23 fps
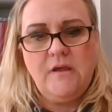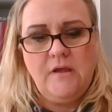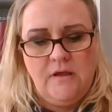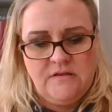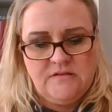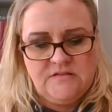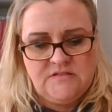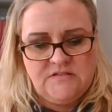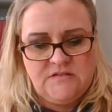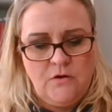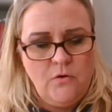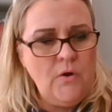
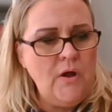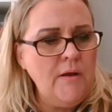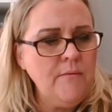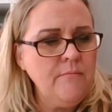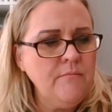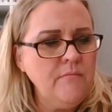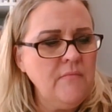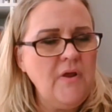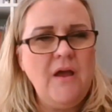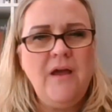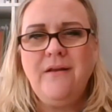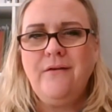So
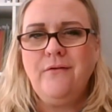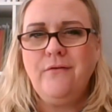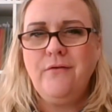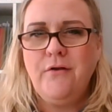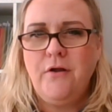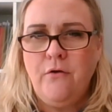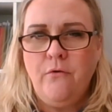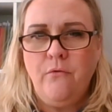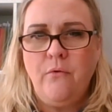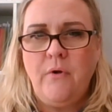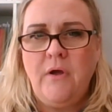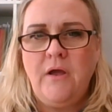I don't
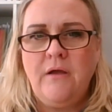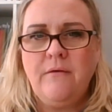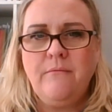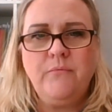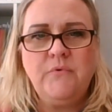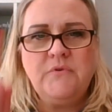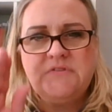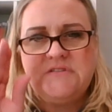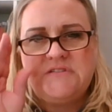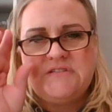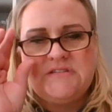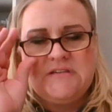know.
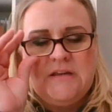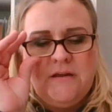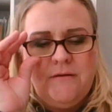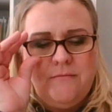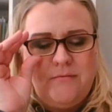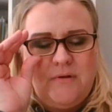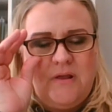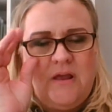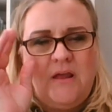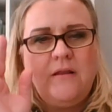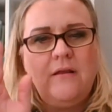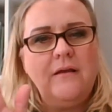We'll see.
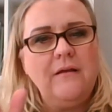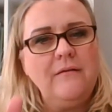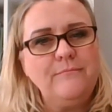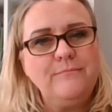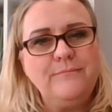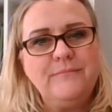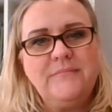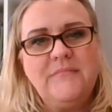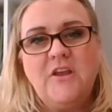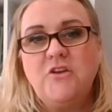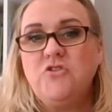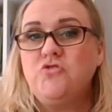
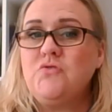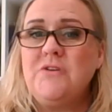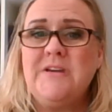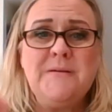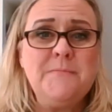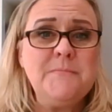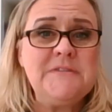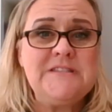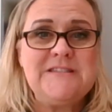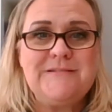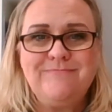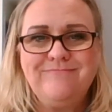
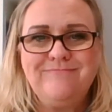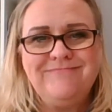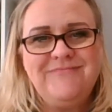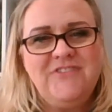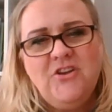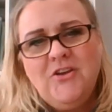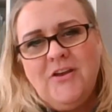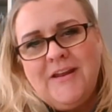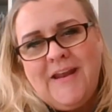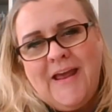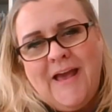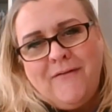Dreams,
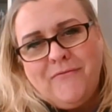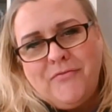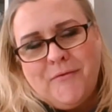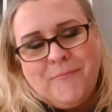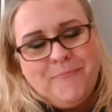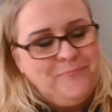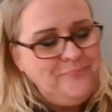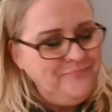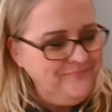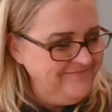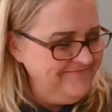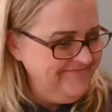you can have
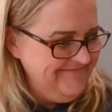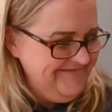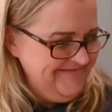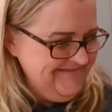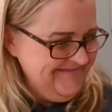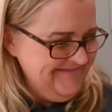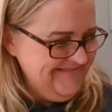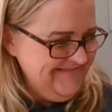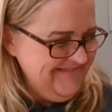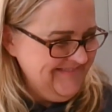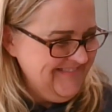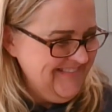them.
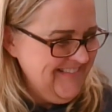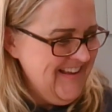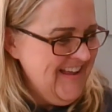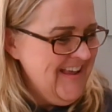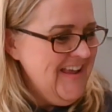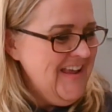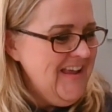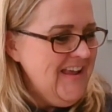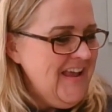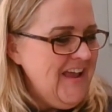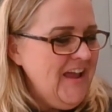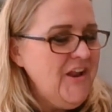
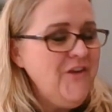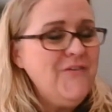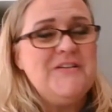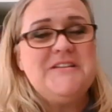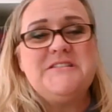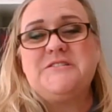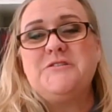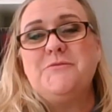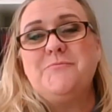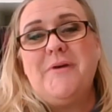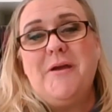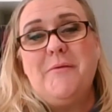Anyway,
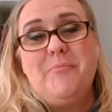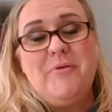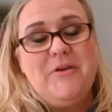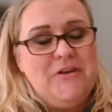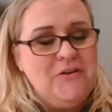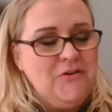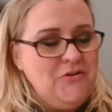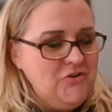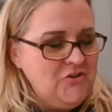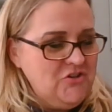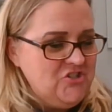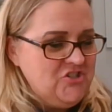so my
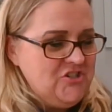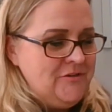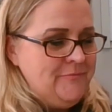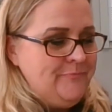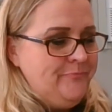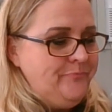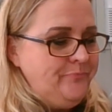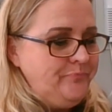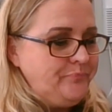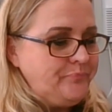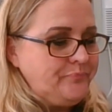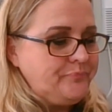
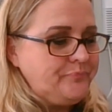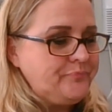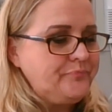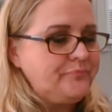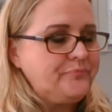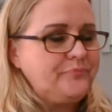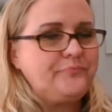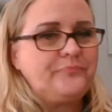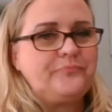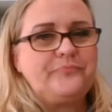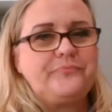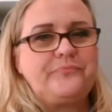pincushion.
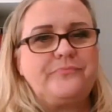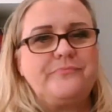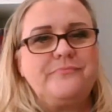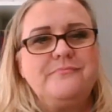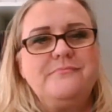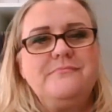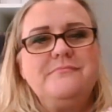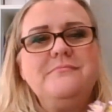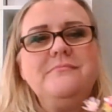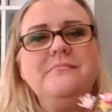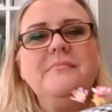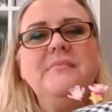
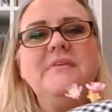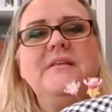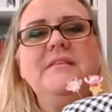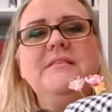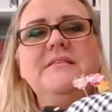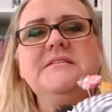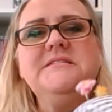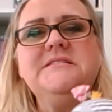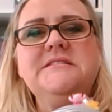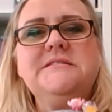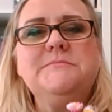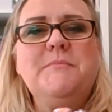
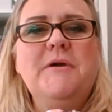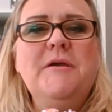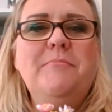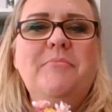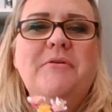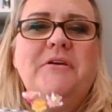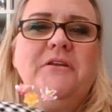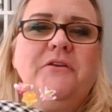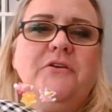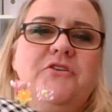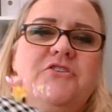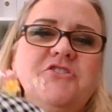This is my
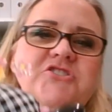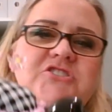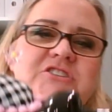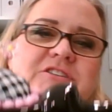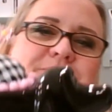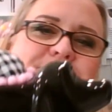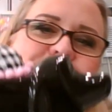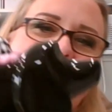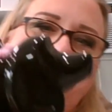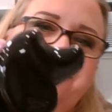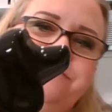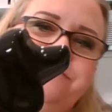pincushion.